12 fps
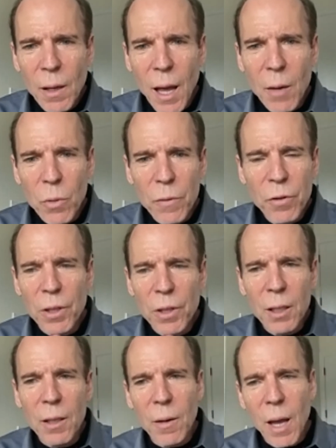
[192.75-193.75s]
And we've
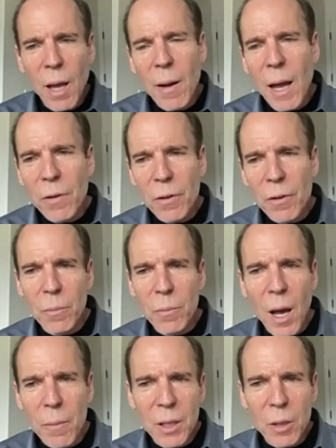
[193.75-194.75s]
seen, and, and obviously
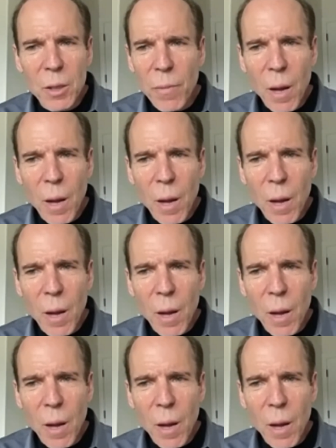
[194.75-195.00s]
my being,